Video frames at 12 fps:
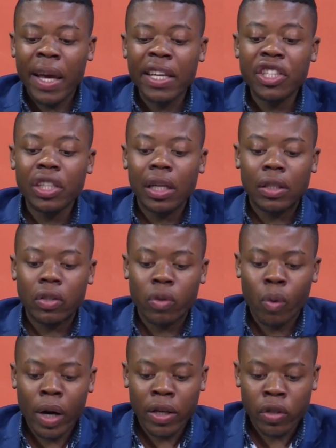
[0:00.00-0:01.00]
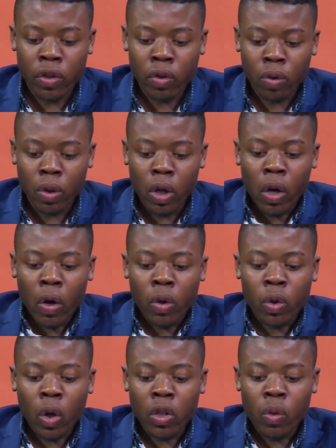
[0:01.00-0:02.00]
patient toward you,
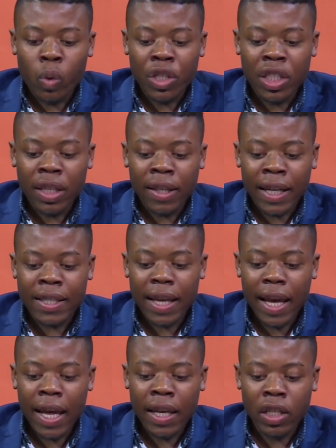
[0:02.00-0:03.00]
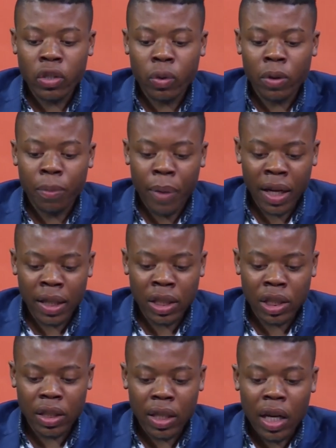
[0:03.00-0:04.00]
not wishing that any should
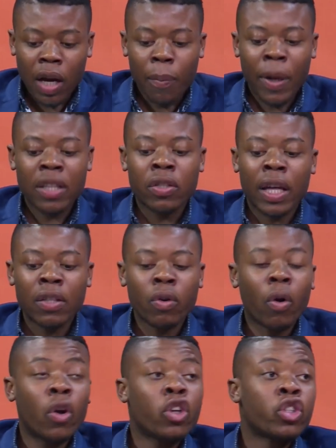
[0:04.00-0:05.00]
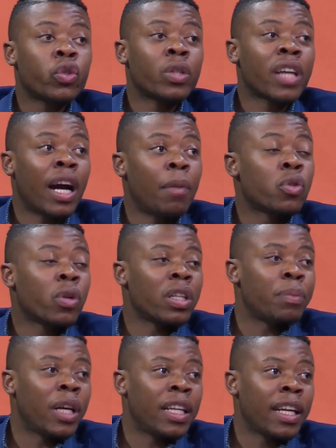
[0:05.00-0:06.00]
perish, but that all should come to
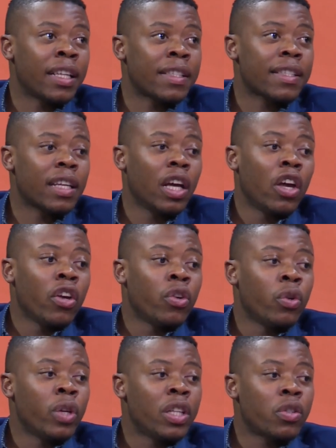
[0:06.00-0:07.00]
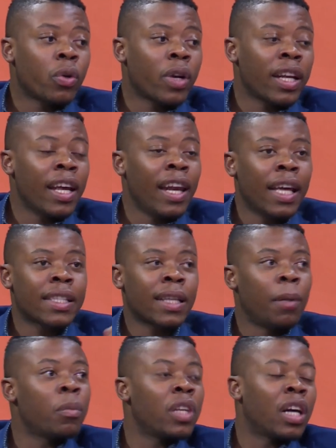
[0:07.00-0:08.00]
repentance. You need to realize
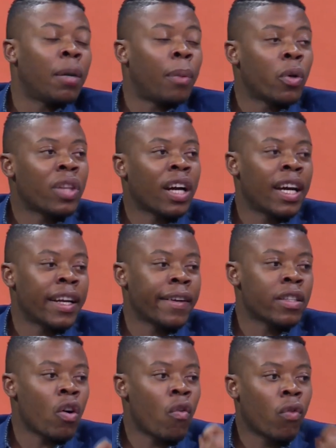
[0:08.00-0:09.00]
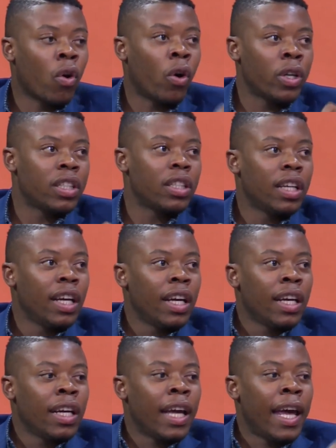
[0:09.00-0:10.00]
something about the character of God.
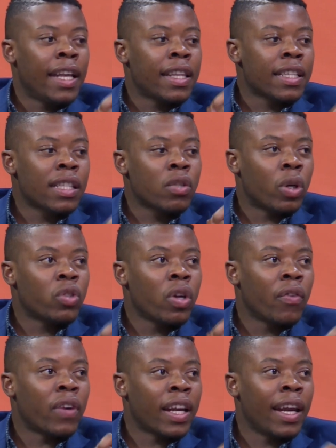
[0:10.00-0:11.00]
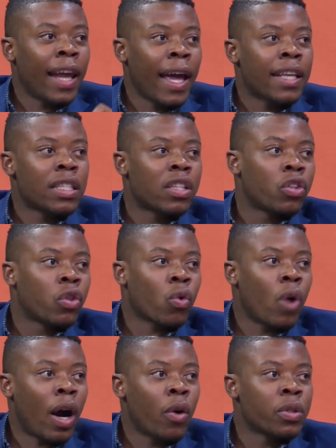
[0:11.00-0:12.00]
And this is what you have realized
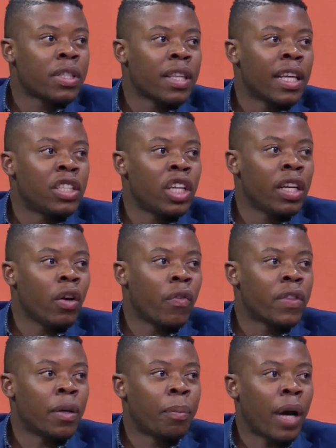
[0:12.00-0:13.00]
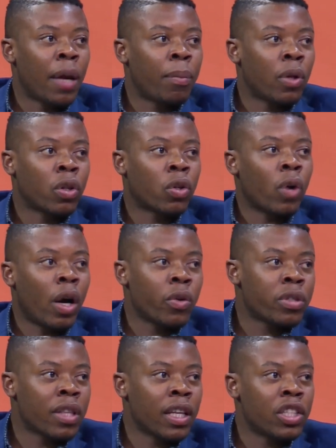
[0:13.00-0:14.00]
throughout the journey of the Bible,
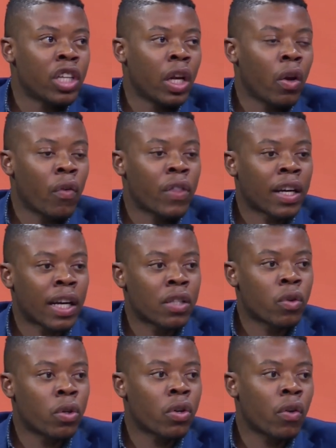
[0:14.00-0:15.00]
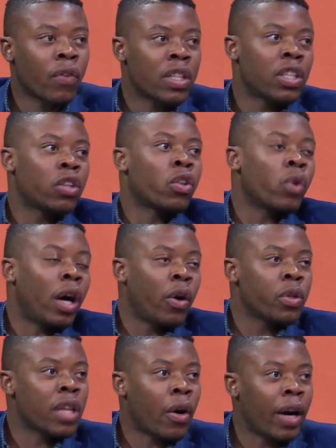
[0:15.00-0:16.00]
throughout the journey of the great controversy,
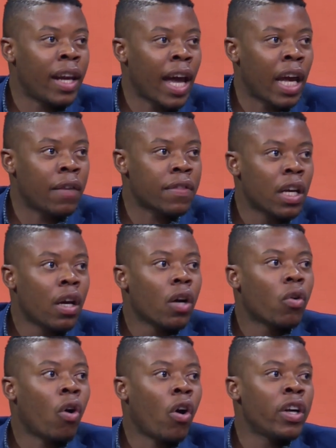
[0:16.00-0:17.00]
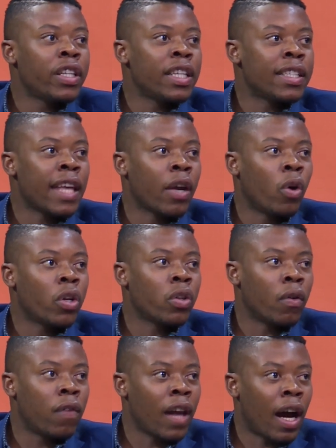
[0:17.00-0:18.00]
throughout our lives. God is a God
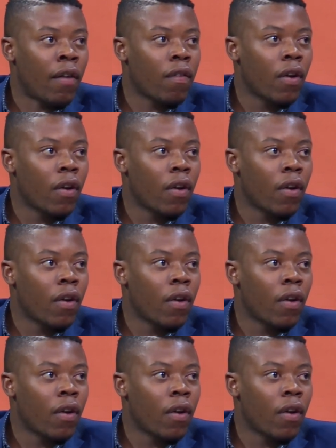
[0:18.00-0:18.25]
of love.